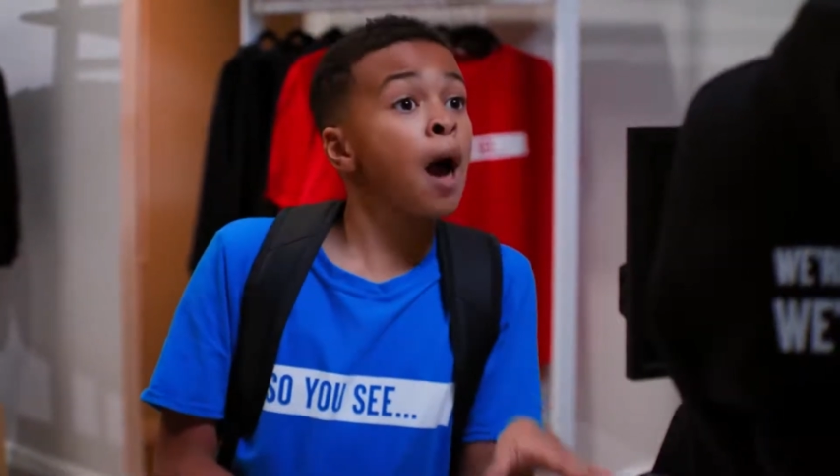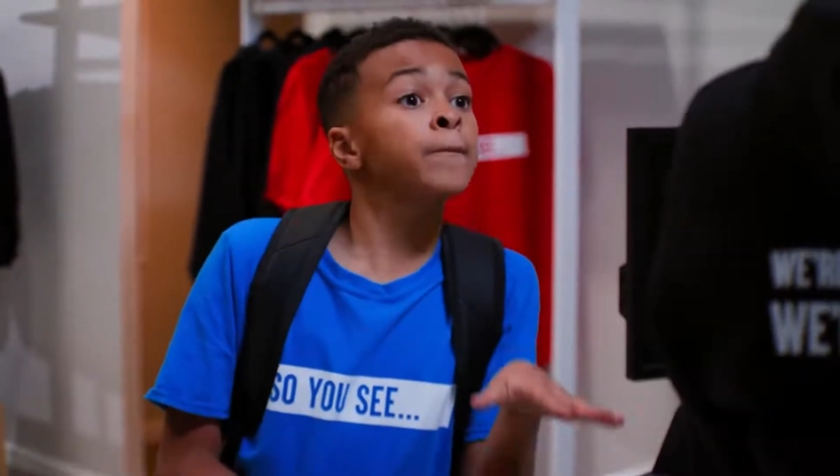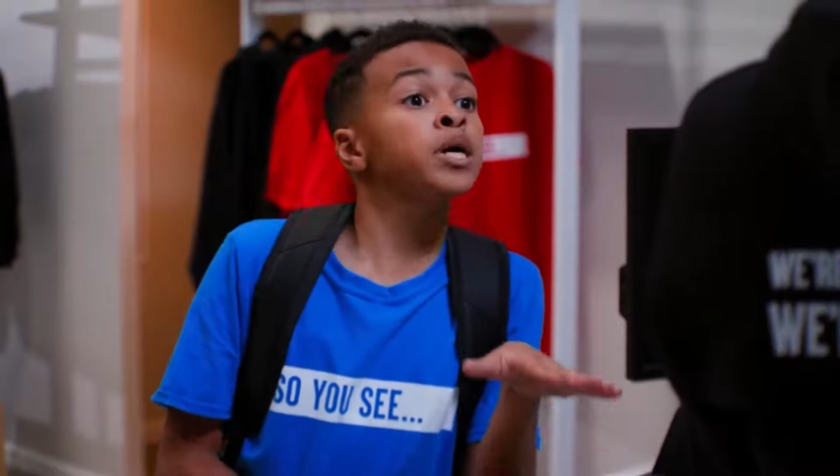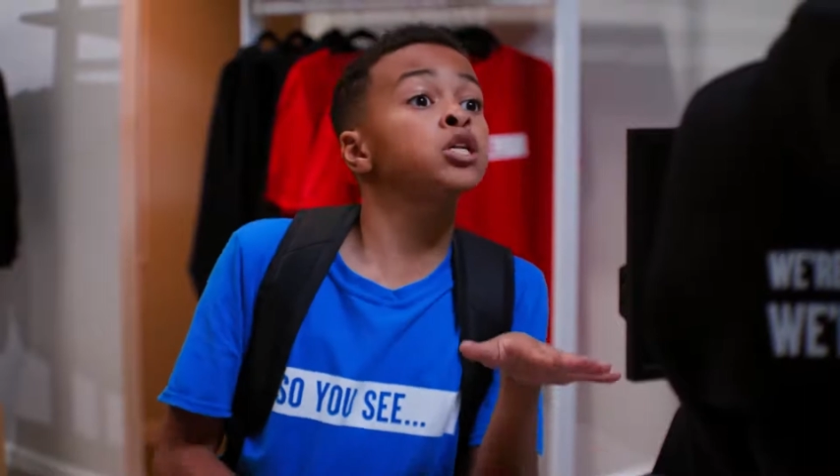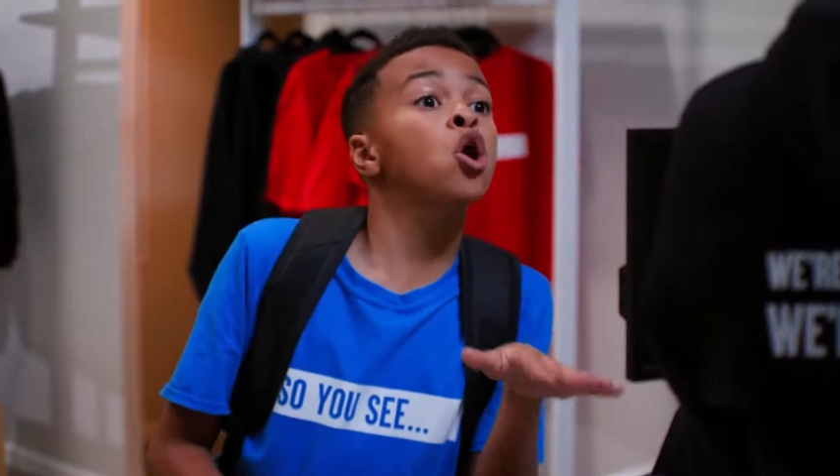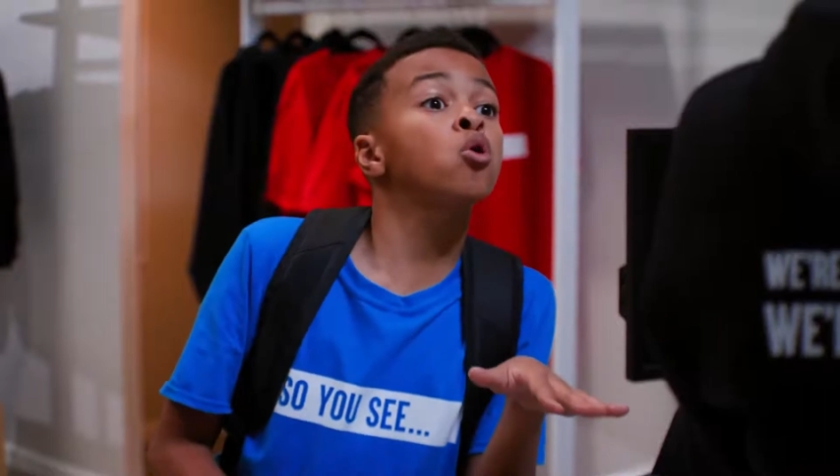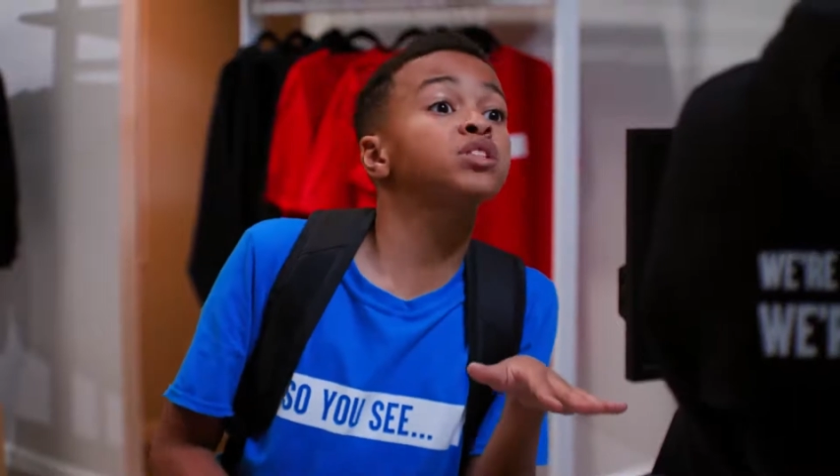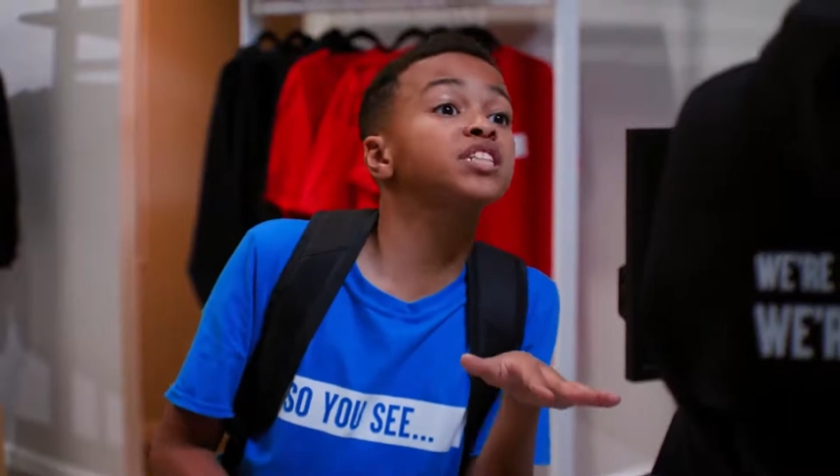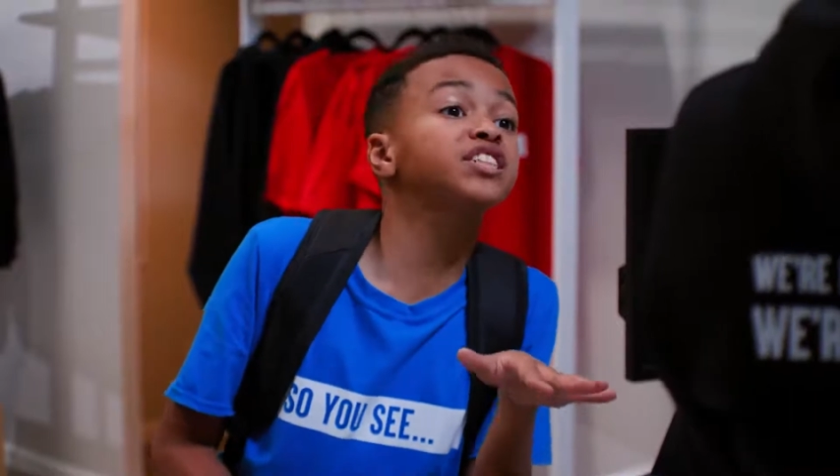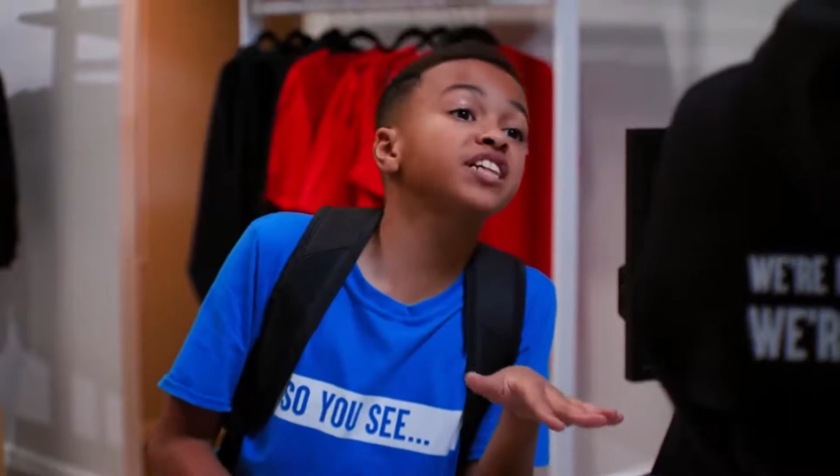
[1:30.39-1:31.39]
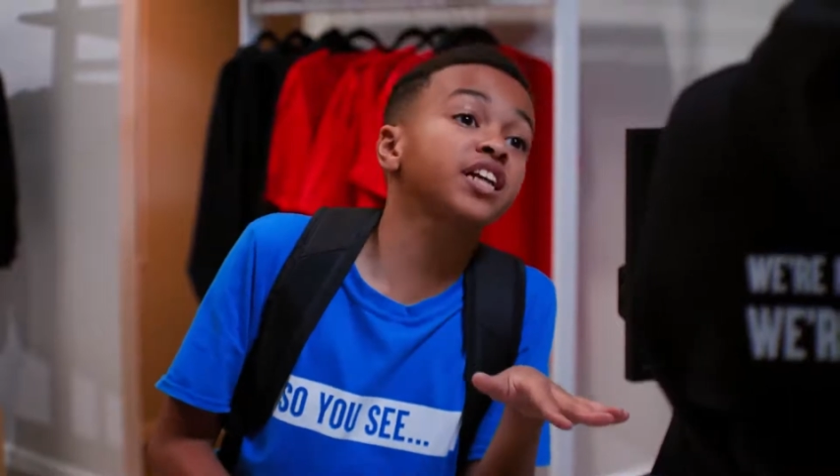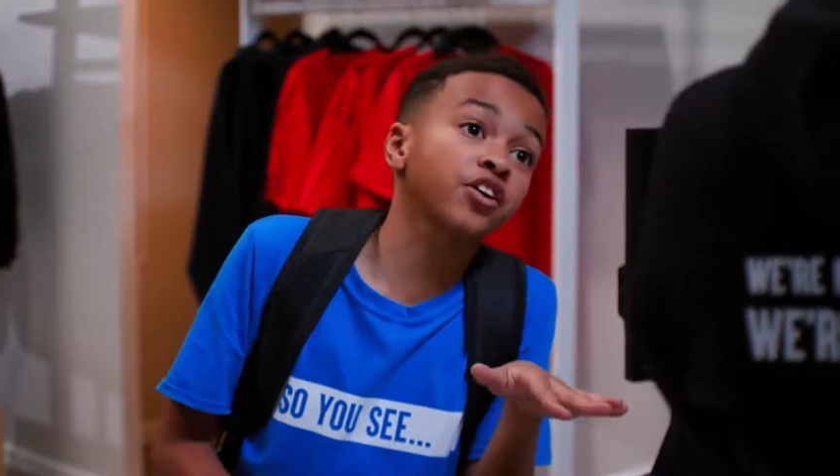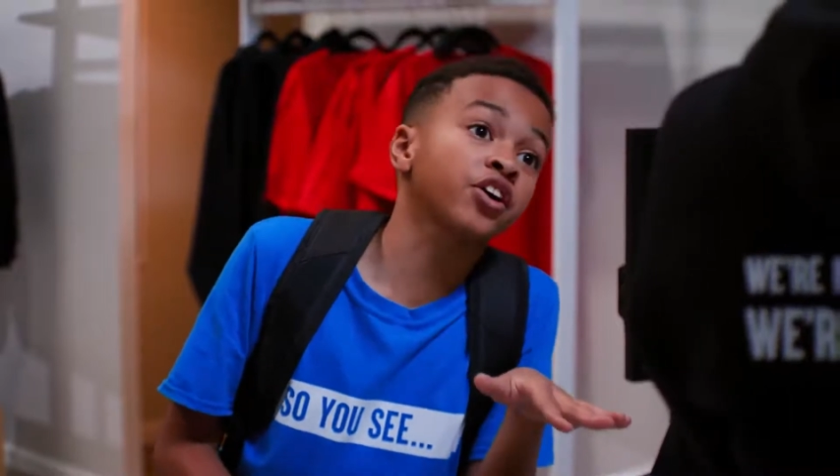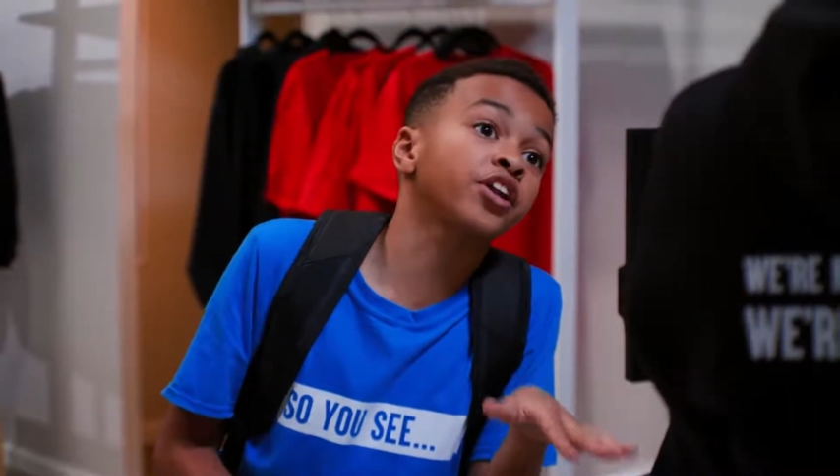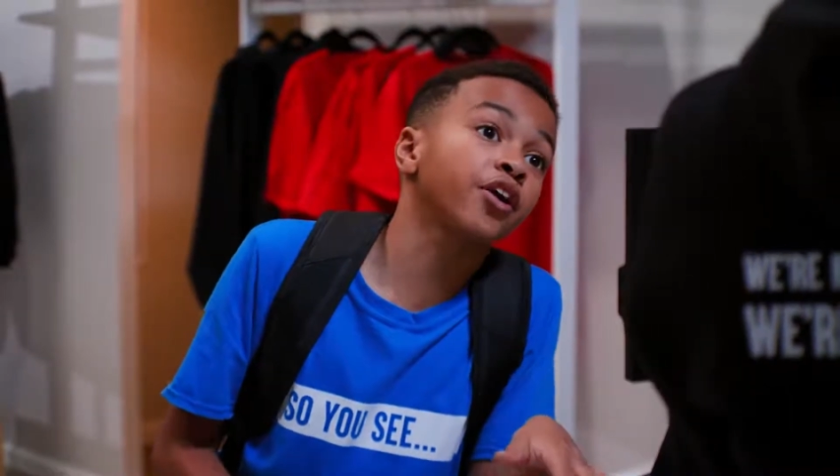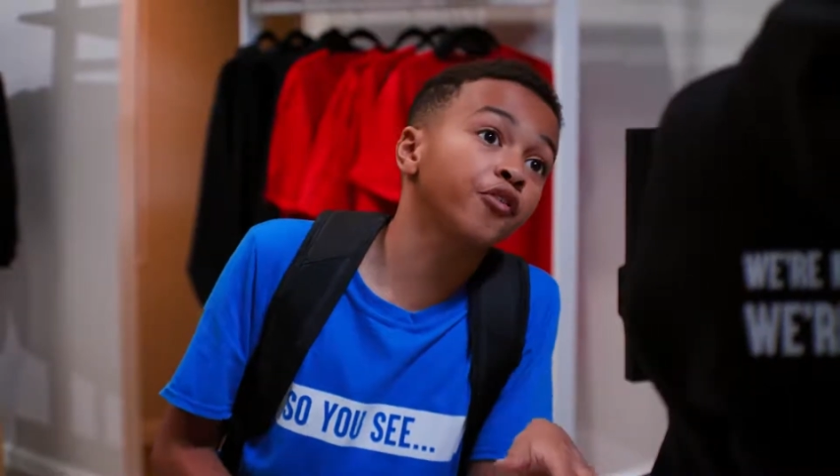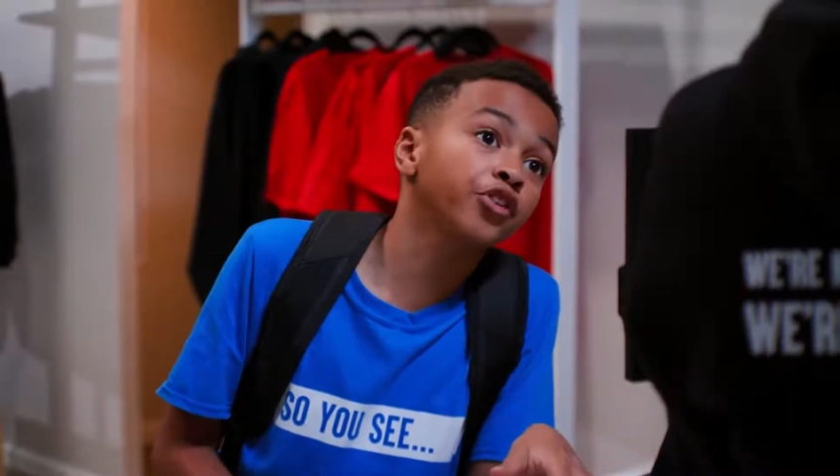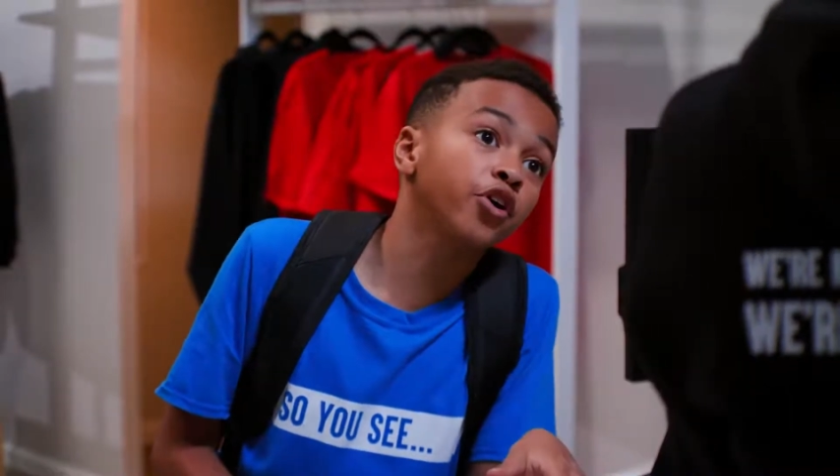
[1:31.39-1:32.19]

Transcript: have been known to sing like a canary,